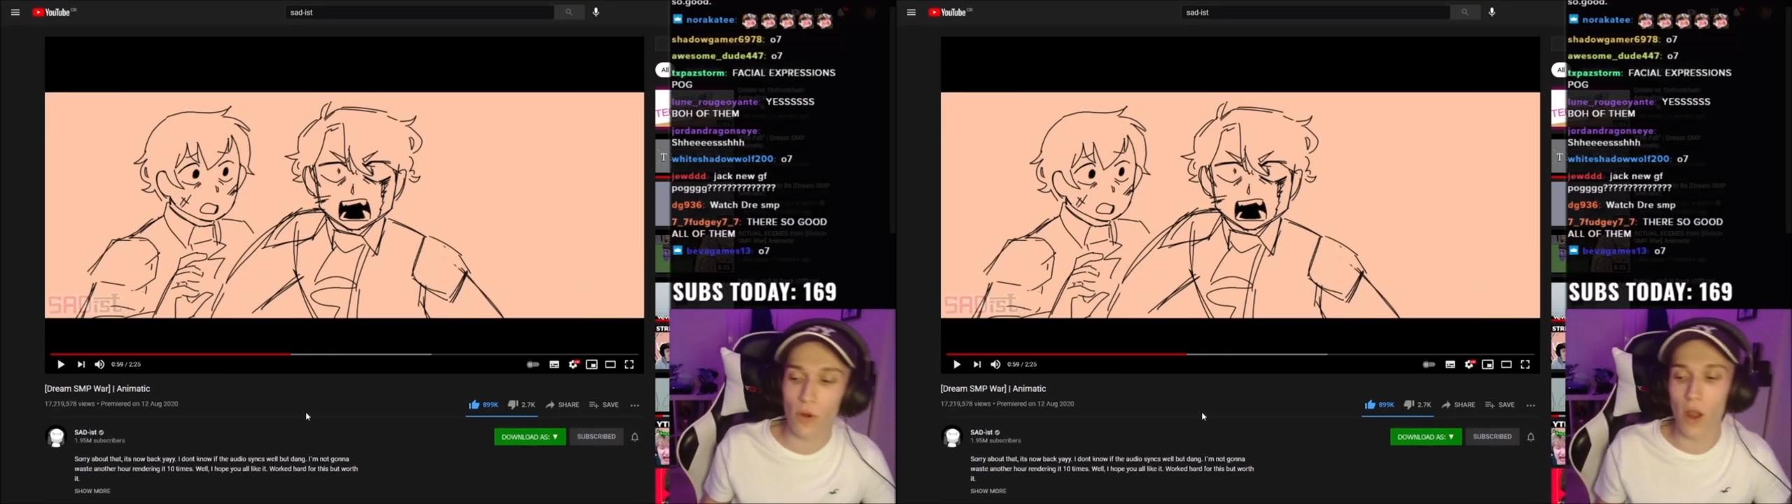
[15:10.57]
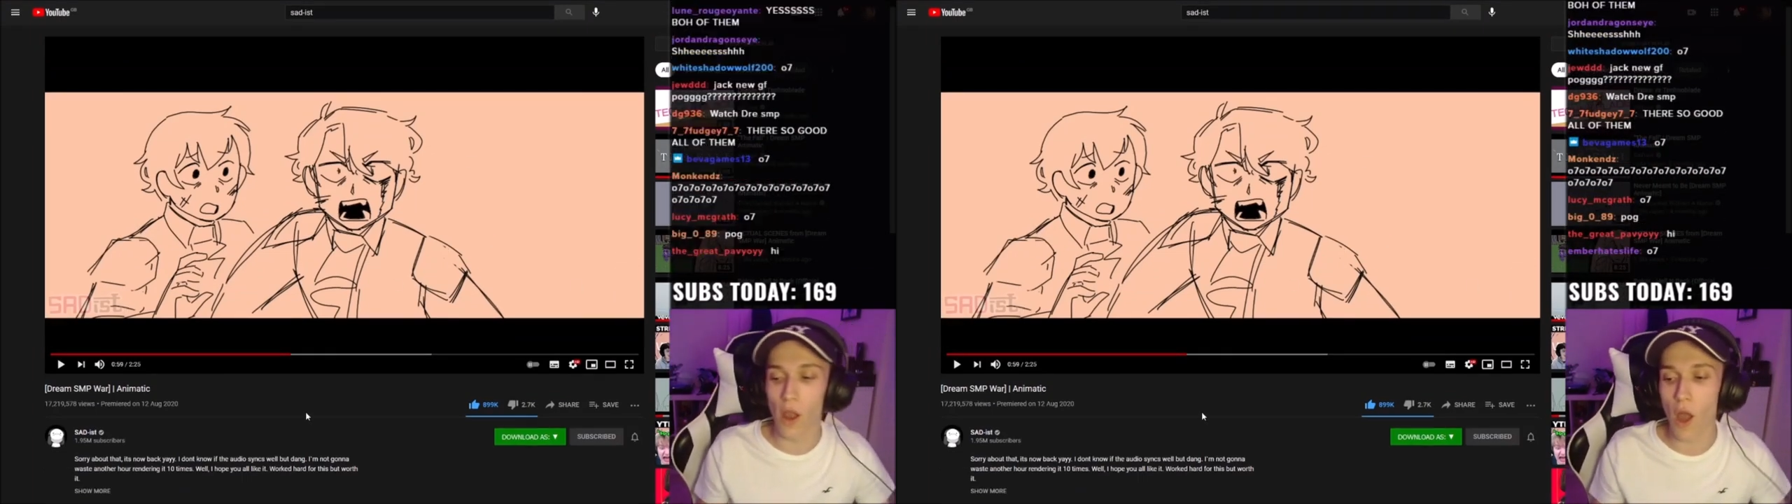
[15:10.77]

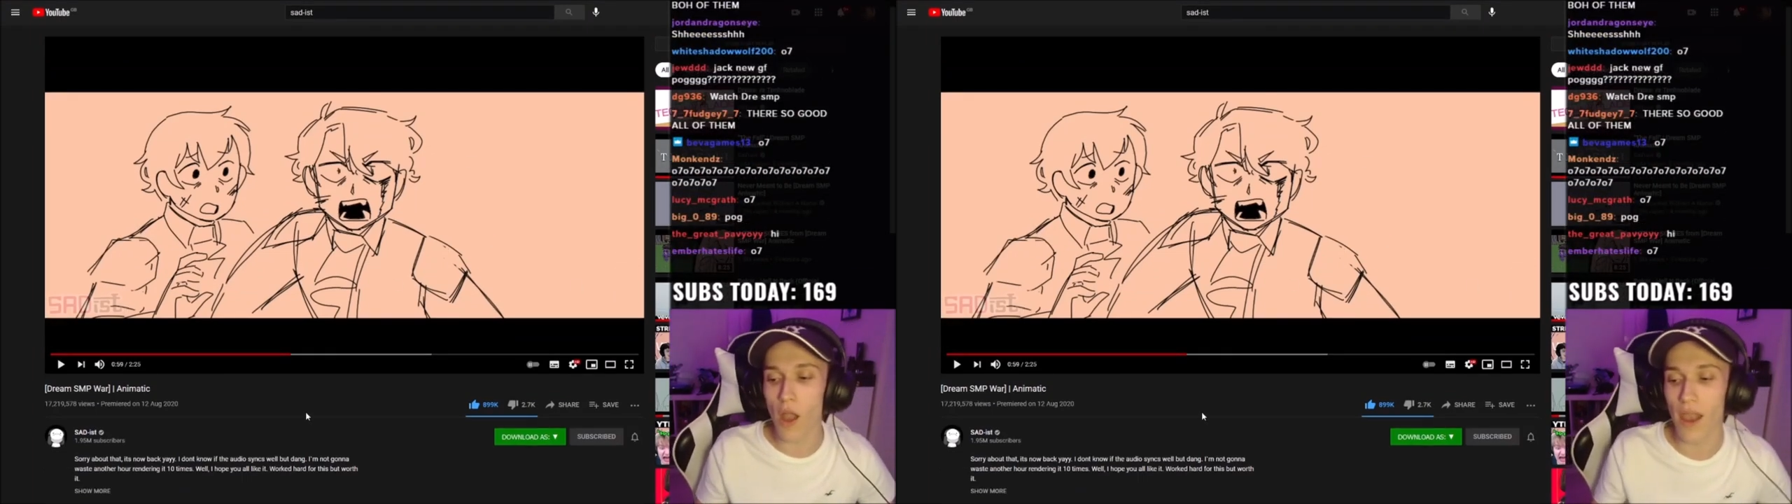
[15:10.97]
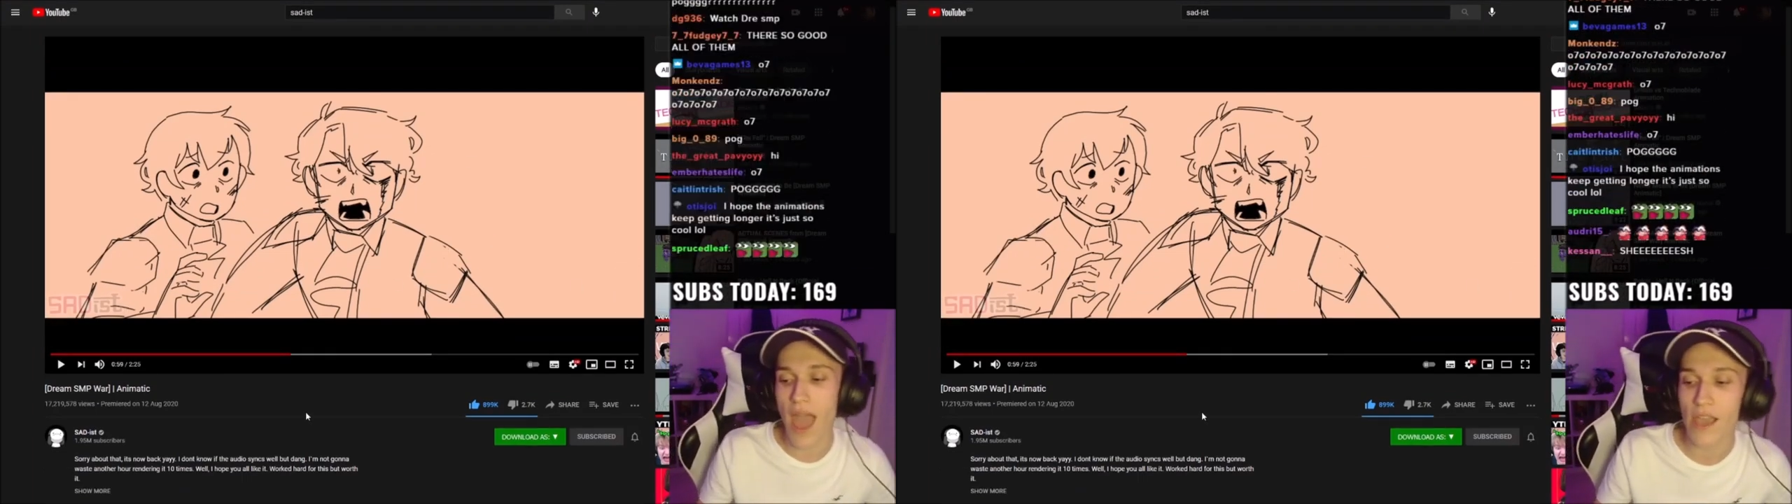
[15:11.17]
a lot
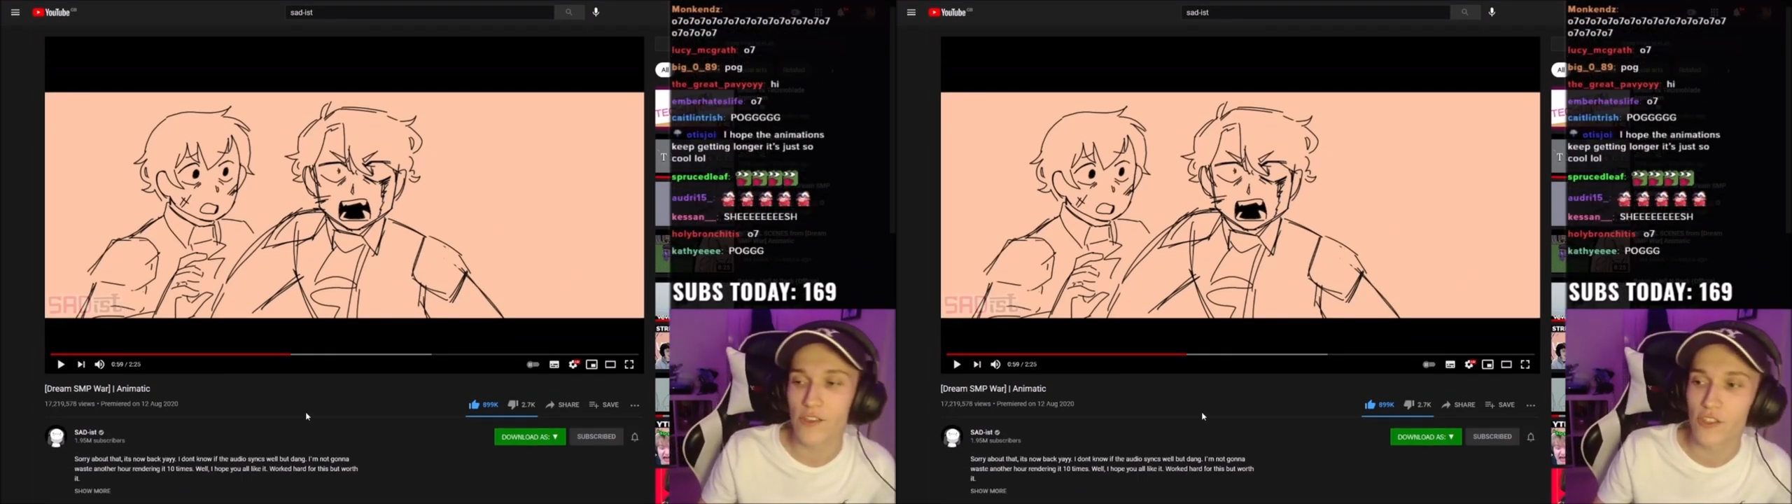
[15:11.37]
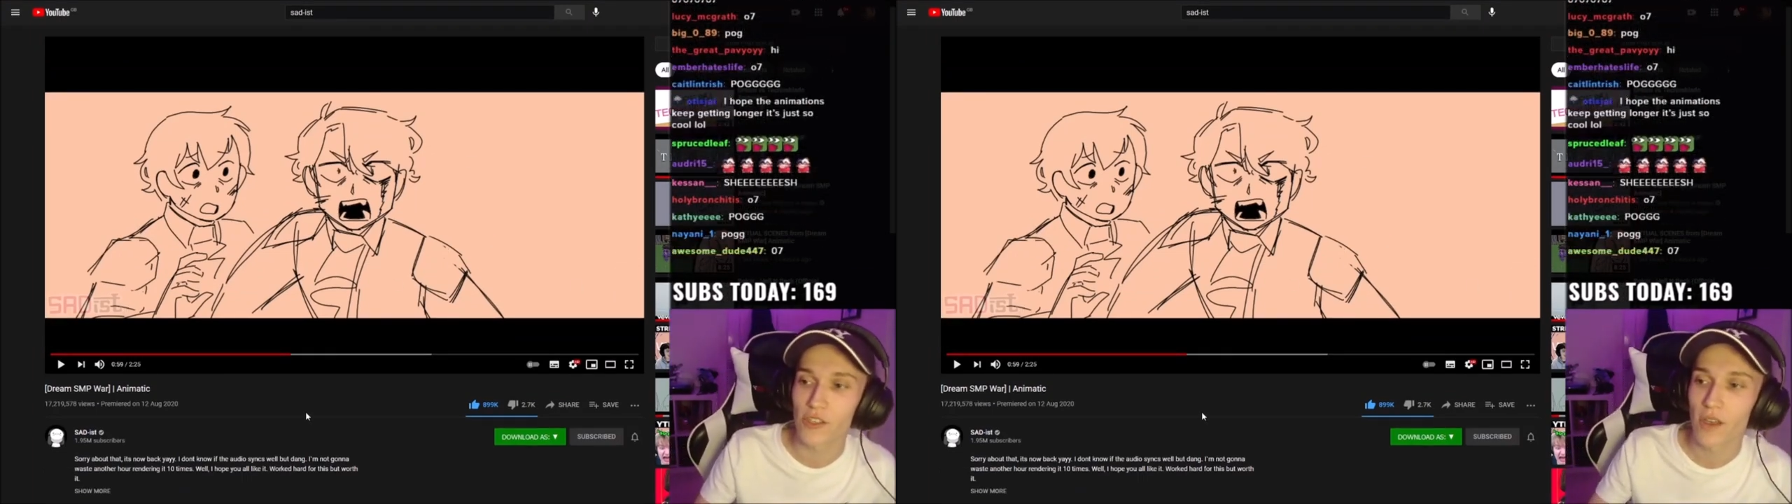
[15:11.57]

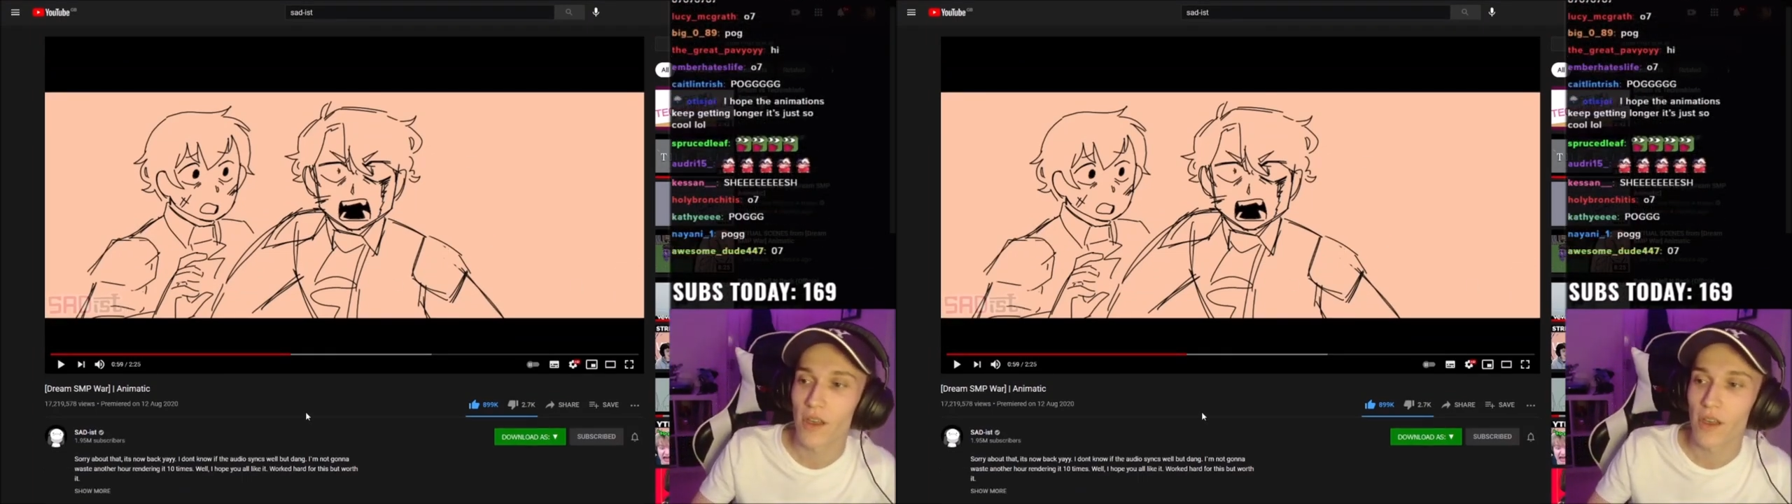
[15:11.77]
less